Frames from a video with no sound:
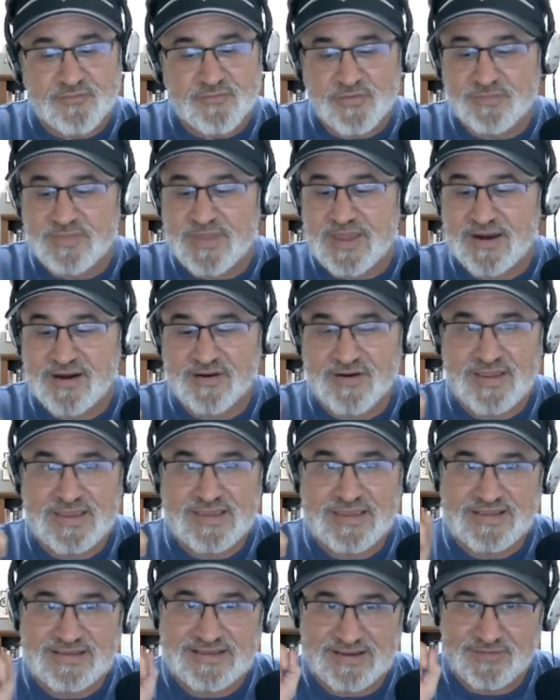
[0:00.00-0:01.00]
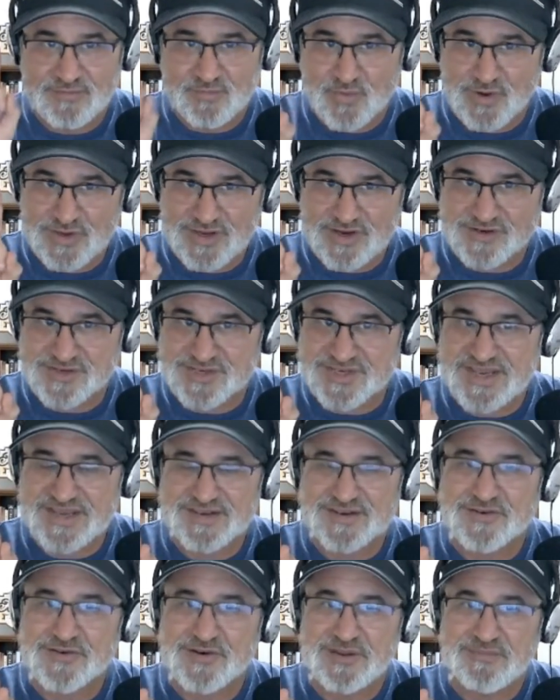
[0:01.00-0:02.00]
From there, he did 1 year
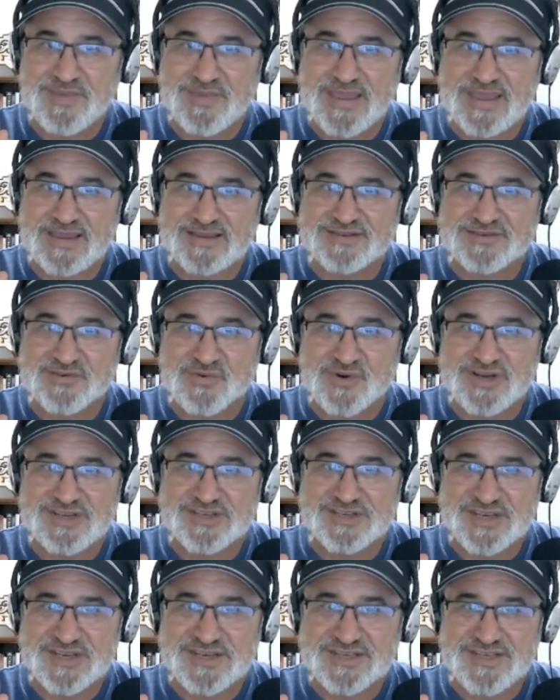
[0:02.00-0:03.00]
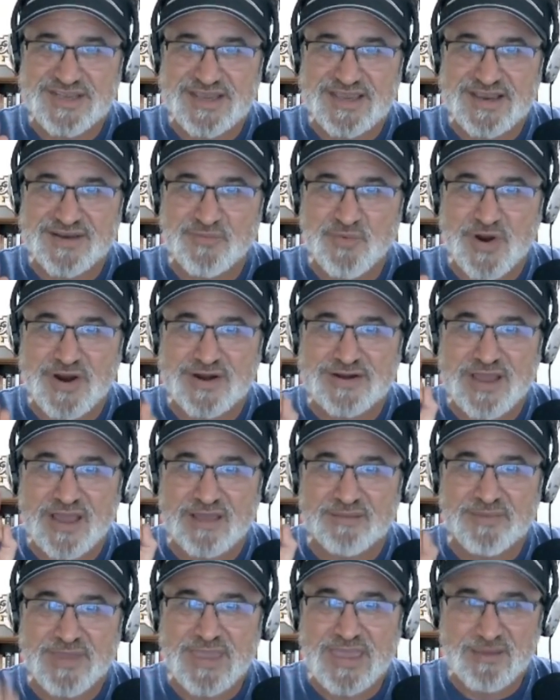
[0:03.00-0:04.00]
stint in Green Bay, 2016, where
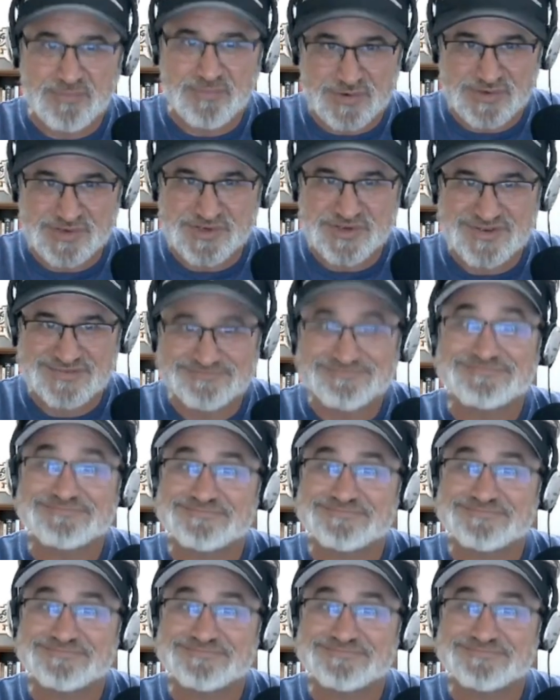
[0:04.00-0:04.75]
Dom Capers,